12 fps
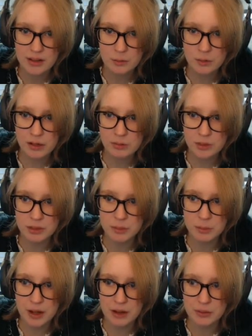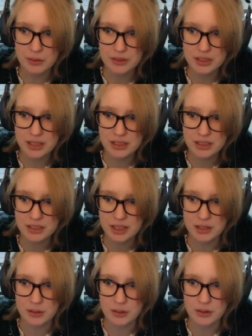Waves must be powerful. Change the
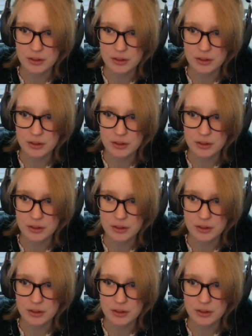channel.